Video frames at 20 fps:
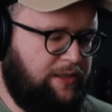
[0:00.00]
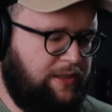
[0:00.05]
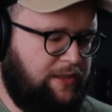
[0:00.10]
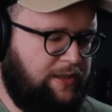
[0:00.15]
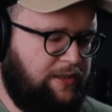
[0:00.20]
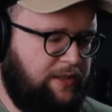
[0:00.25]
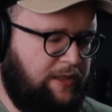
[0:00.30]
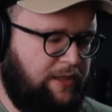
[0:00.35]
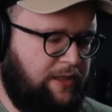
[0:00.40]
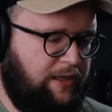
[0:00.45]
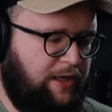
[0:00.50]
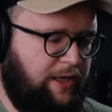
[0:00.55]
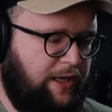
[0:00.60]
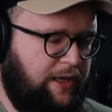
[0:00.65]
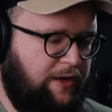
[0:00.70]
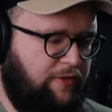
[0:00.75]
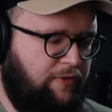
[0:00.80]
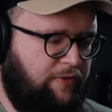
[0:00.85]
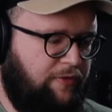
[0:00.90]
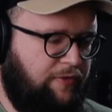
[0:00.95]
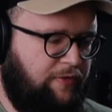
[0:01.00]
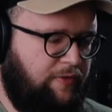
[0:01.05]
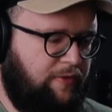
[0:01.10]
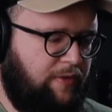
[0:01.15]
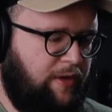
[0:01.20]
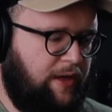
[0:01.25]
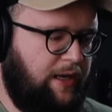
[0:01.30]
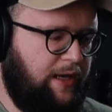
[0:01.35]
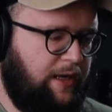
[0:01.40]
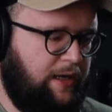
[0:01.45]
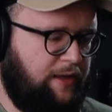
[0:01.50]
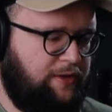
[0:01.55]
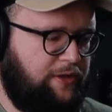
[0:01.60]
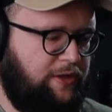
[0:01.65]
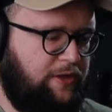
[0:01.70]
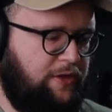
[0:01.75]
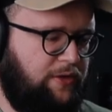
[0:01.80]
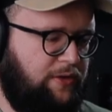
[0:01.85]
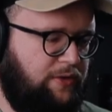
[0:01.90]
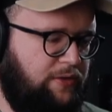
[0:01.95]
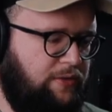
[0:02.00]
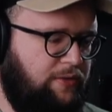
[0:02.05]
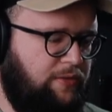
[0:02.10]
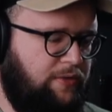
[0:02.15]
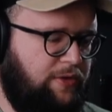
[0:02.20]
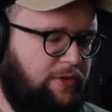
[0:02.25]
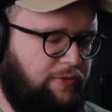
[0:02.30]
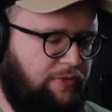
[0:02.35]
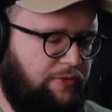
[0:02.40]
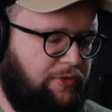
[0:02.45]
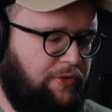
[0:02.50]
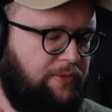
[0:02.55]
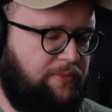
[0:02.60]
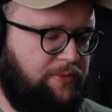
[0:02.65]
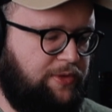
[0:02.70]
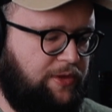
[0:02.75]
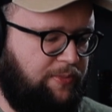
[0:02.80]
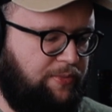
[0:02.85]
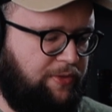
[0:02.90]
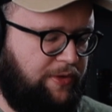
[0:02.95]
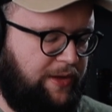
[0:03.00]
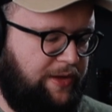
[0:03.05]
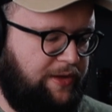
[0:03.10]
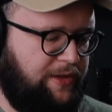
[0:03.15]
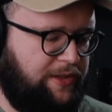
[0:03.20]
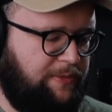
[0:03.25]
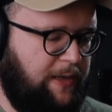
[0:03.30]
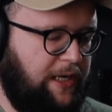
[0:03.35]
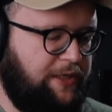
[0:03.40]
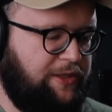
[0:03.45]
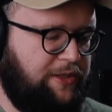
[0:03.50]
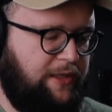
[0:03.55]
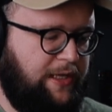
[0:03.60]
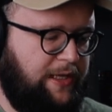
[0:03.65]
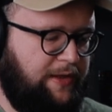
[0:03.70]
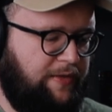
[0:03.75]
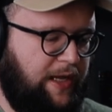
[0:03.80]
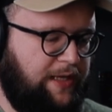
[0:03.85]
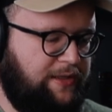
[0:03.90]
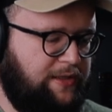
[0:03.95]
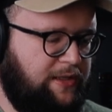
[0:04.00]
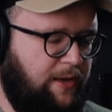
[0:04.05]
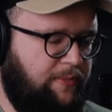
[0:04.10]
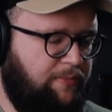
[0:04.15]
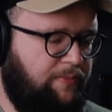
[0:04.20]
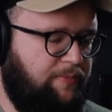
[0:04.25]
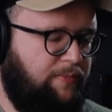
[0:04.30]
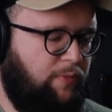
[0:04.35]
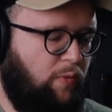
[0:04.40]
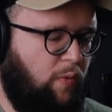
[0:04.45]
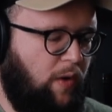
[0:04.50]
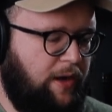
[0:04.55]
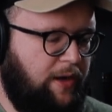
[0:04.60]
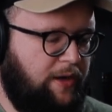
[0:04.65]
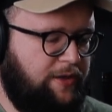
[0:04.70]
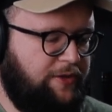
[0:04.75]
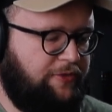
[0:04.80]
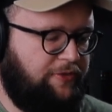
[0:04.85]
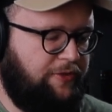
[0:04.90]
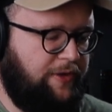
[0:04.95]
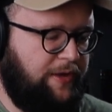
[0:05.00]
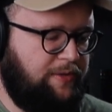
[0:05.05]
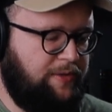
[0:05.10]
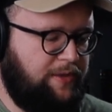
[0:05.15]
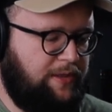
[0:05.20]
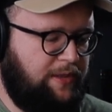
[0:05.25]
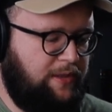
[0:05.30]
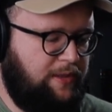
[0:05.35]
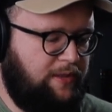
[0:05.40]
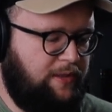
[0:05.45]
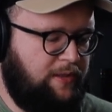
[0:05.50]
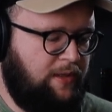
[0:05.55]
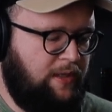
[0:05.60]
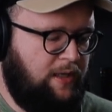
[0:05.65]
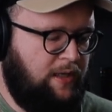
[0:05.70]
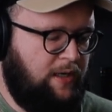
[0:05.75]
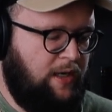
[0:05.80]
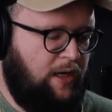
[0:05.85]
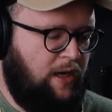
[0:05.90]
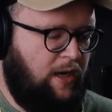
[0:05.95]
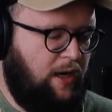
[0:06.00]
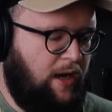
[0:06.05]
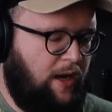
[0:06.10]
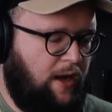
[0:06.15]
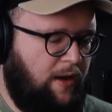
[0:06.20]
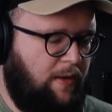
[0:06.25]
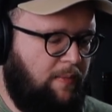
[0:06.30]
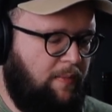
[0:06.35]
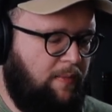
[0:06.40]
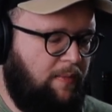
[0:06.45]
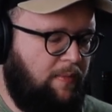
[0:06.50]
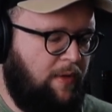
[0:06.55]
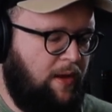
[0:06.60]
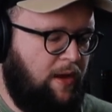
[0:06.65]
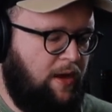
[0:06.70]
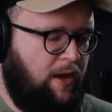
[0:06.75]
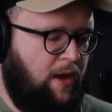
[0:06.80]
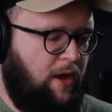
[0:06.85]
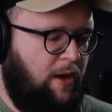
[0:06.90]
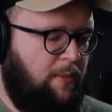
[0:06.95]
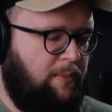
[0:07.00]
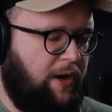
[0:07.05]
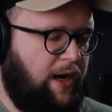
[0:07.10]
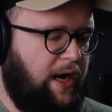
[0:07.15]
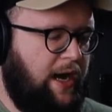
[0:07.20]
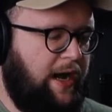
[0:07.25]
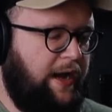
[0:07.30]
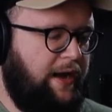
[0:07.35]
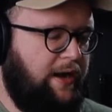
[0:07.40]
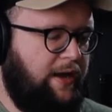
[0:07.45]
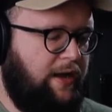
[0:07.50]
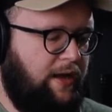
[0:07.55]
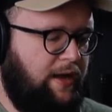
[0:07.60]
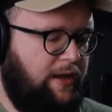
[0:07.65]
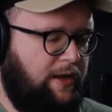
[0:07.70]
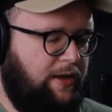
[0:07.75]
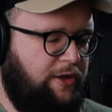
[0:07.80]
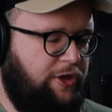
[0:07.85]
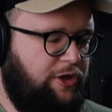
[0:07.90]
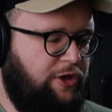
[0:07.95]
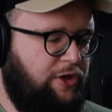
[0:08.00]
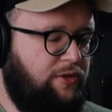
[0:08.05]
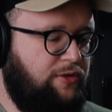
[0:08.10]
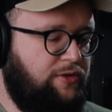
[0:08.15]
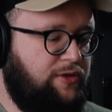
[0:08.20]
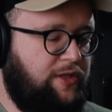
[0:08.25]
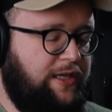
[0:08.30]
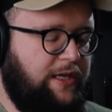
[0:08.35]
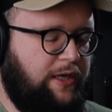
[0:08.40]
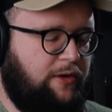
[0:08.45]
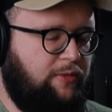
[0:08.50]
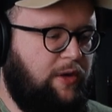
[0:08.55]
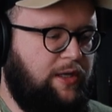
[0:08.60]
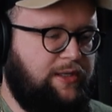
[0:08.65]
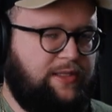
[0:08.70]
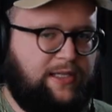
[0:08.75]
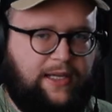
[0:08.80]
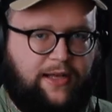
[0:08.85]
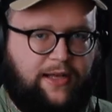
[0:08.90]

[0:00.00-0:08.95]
to give kick 2 the room to breathe, especially in that sub 100 frequency. But kind of use kick 1 to give it